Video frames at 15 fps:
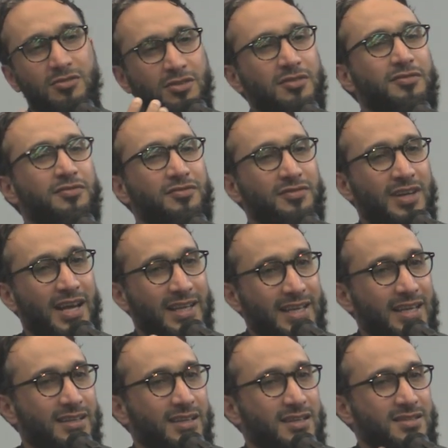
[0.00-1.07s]
It's sort of,
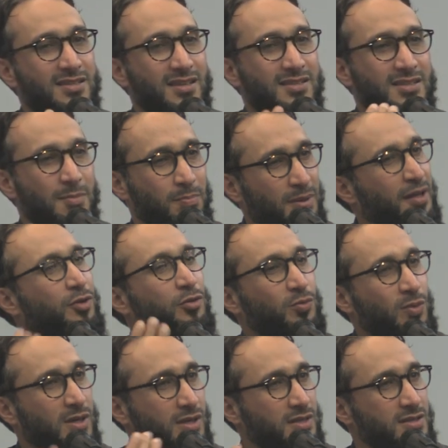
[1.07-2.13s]
again, it's a
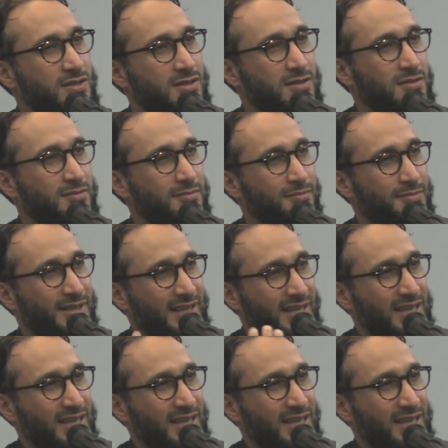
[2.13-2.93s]
play on words,